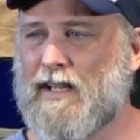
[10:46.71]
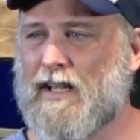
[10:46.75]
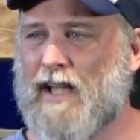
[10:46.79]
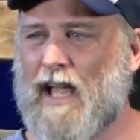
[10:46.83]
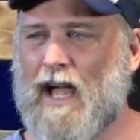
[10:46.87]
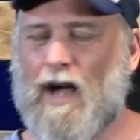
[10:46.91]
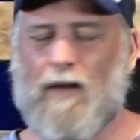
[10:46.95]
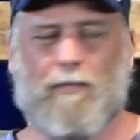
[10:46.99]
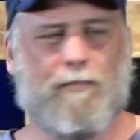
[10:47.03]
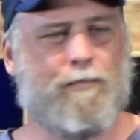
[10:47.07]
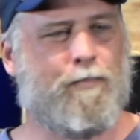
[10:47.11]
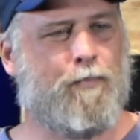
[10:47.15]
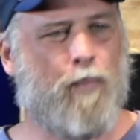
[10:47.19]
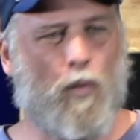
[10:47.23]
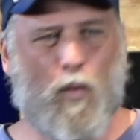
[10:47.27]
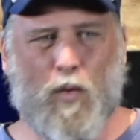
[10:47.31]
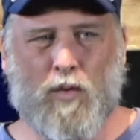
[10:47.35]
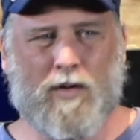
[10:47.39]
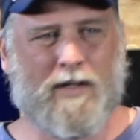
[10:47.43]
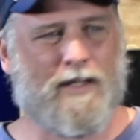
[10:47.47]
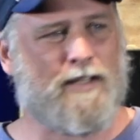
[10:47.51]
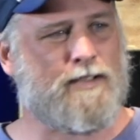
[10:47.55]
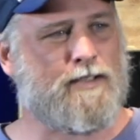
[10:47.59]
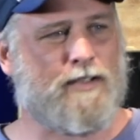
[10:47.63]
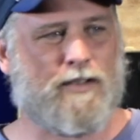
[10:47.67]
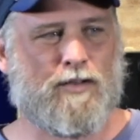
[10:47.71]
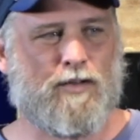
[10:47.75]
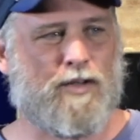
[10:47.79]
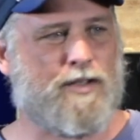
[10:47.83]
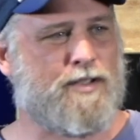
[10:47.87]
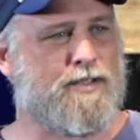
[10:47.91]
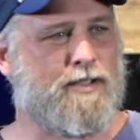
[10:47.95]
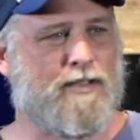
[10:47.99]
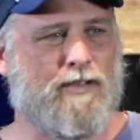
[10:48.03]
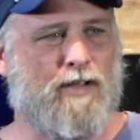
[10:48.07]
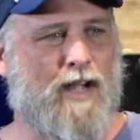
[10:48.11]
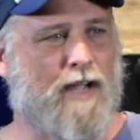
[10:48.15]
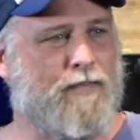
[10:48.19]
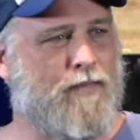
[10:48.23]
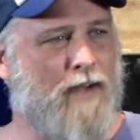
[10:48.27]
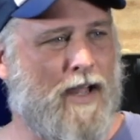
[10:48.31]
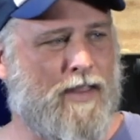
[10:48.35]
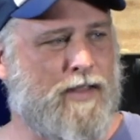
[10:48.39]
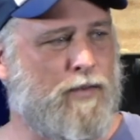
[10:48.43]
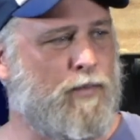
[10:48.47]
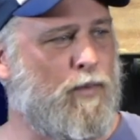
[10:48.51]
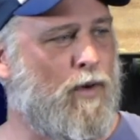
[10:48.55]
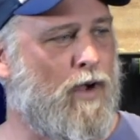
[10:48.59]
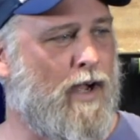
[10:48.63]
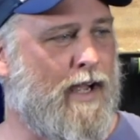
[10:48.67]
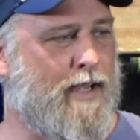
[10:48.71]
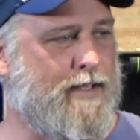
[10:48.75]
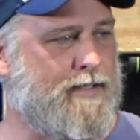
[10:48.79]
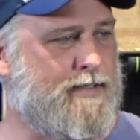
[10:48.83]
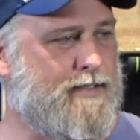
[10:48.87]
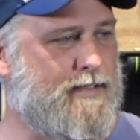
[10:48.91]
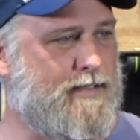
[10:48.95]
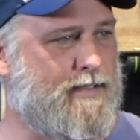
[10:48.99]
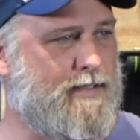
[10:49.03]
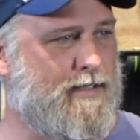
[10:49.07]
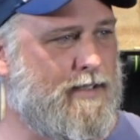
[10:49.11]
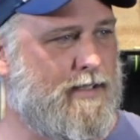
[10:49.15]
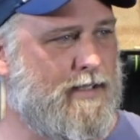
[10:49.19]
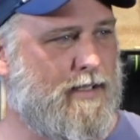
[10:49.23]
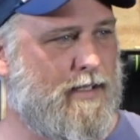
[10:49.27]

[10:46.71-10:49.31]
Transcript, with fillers: How boring is the Christian life otherwise?